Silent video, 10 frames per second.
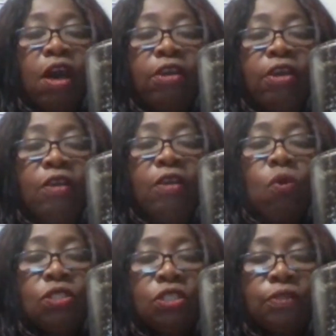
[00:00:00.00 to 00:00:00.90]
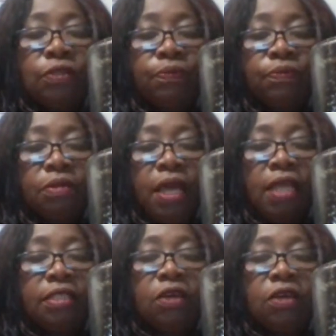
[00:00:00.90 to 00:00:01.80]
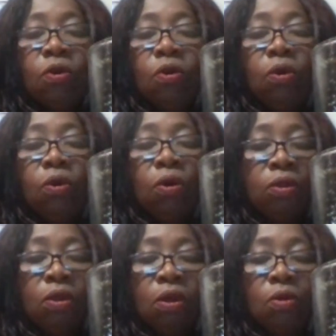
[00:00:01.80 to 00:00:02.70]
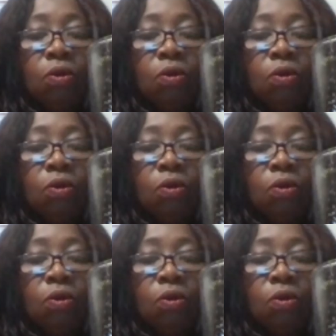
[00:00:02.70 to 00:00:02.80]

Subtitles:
fire, and water, as they are all